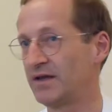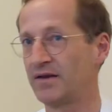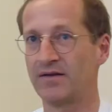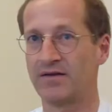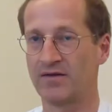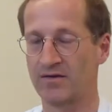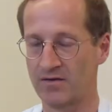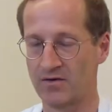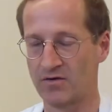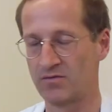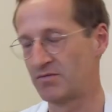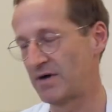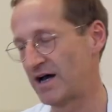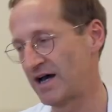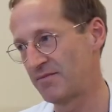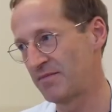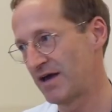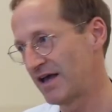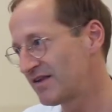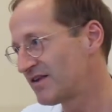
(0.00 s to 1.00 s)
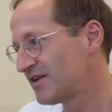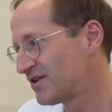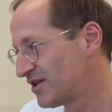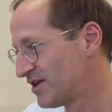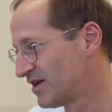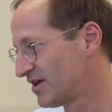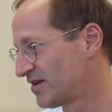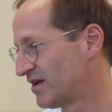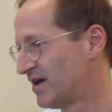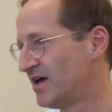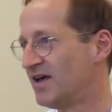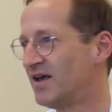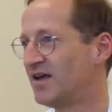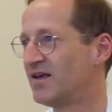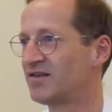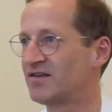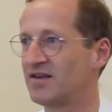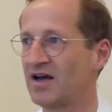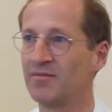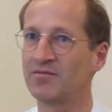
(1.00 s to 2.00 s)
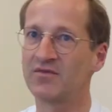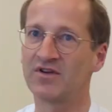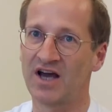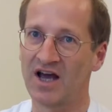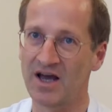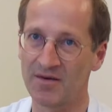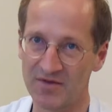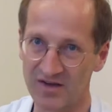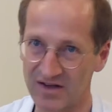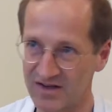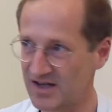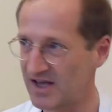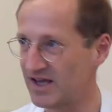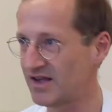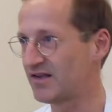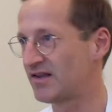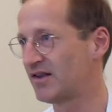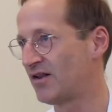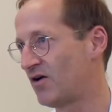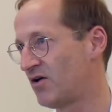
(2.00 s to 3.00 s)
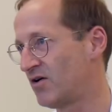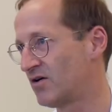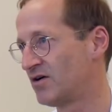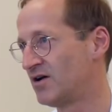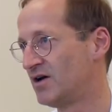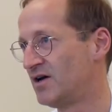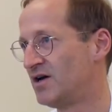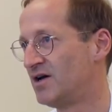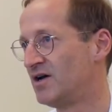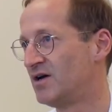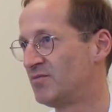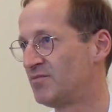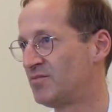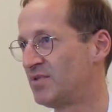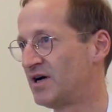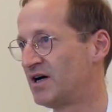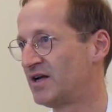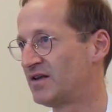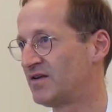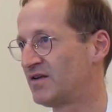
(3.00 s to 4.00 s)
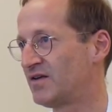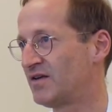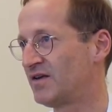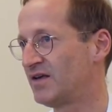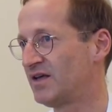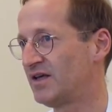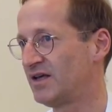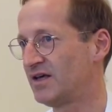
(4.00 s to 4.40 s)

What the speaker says: So my message is, sometimes it takes long, but